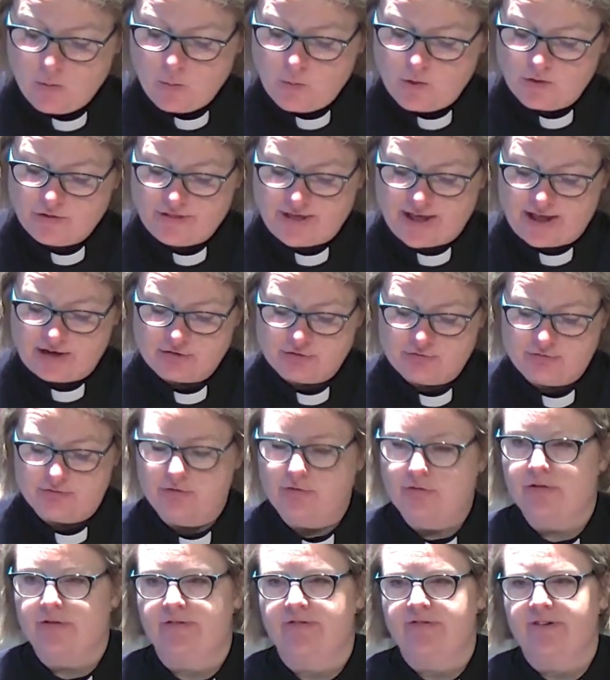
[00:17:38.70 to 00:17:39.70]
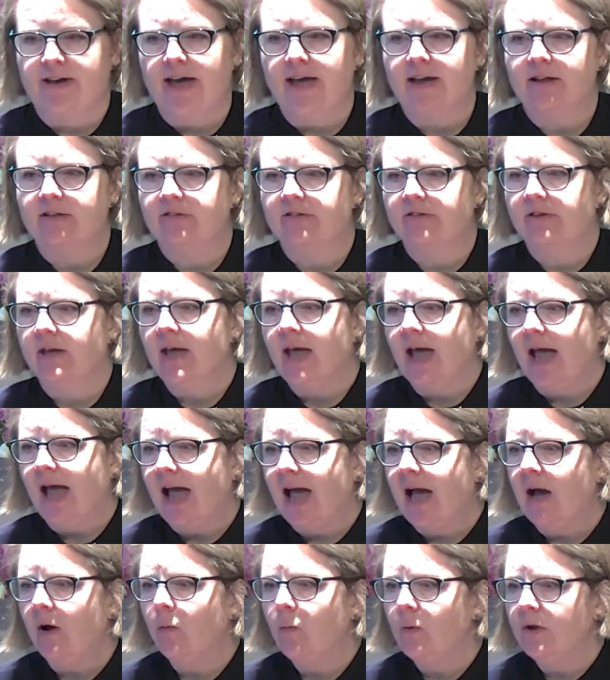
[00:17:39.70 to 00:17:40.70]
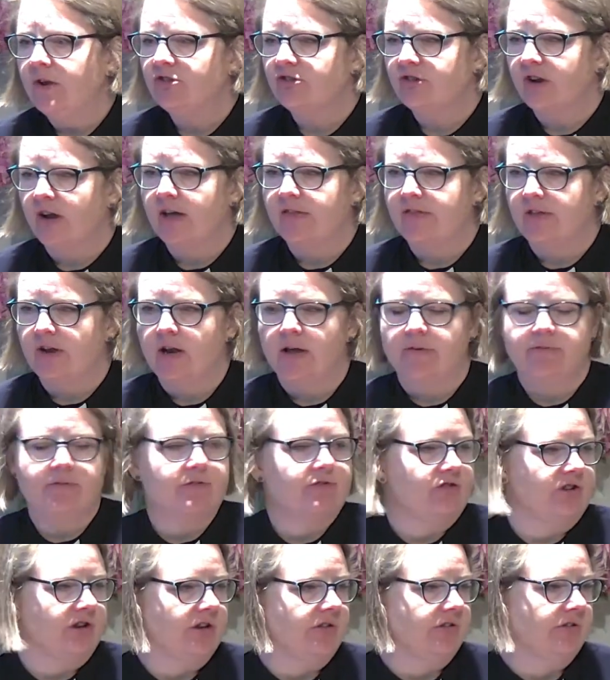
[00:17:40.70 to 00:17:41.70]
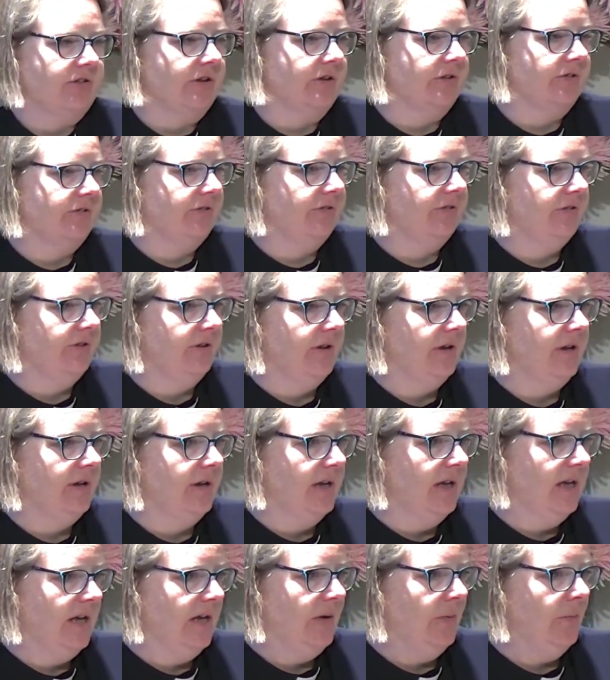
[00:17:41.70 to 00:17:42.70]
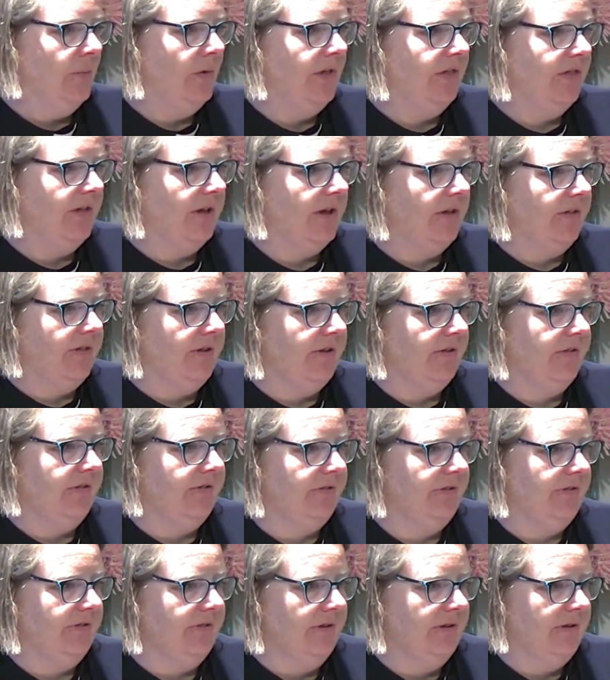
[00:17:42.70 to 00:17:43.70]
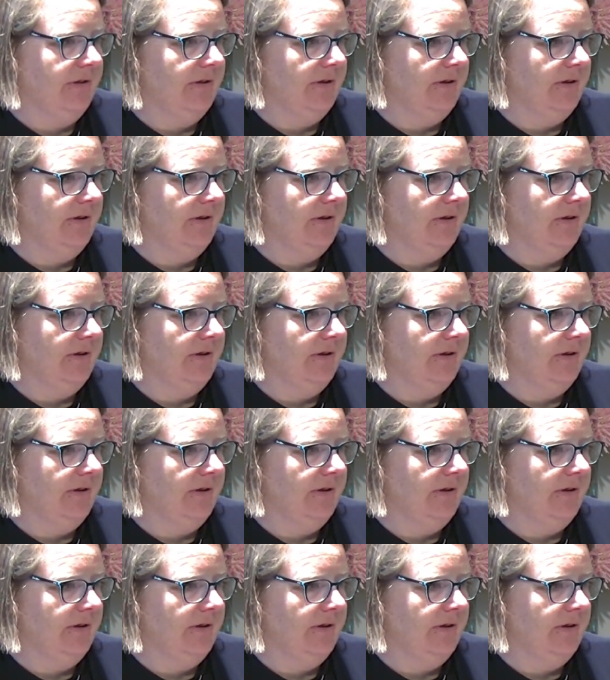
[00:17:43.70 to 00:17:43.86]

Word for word: will that truth affect how we share the love of Jesus with others?